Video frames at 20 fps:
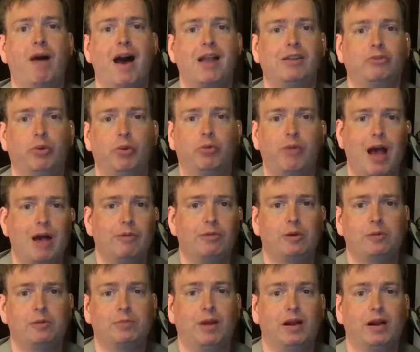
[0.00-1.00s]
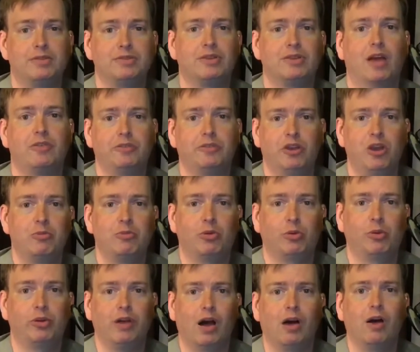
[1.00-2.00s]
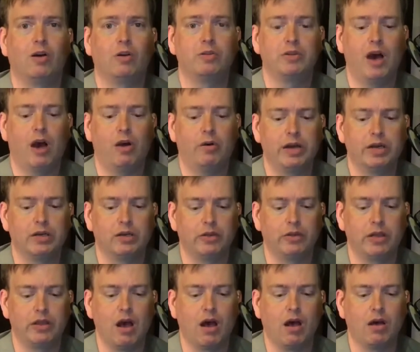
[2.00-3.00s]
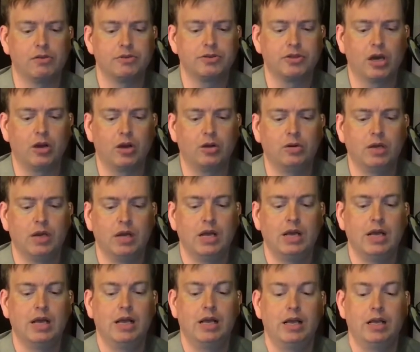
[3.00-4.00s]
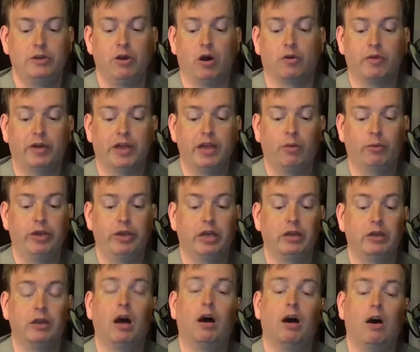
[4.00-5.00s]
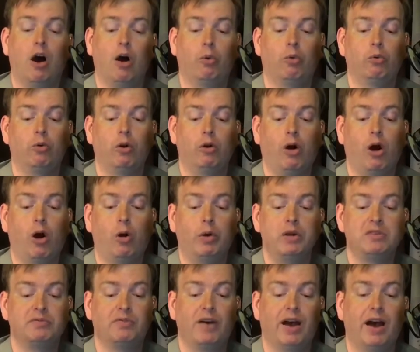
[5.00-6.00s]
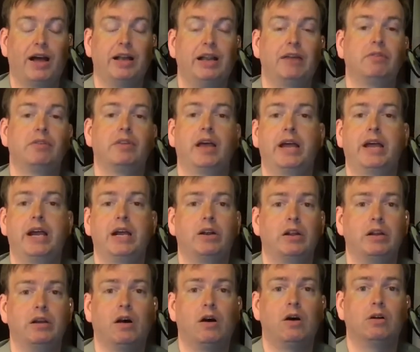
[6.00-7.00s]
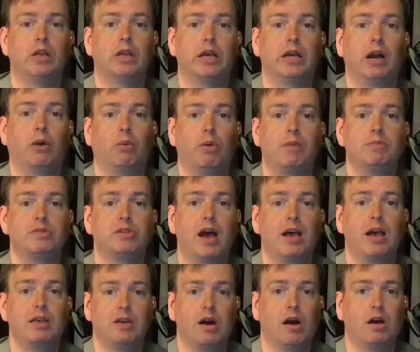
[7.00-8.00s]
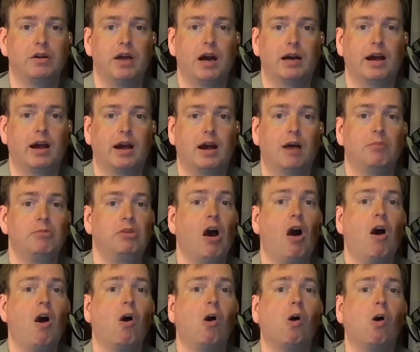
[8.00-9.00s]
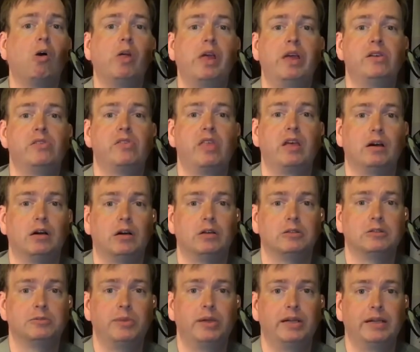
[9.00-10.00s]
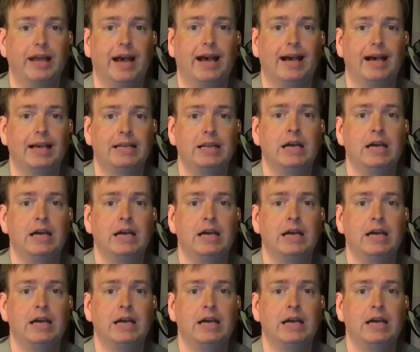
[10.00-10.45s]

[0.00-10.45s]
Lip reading: as we wrap up our Southern humor with all y'all here on the Y'all Show. Don't forget, we can always find everything here at Yall at our website, Yall.com. Yall is the ultimate guide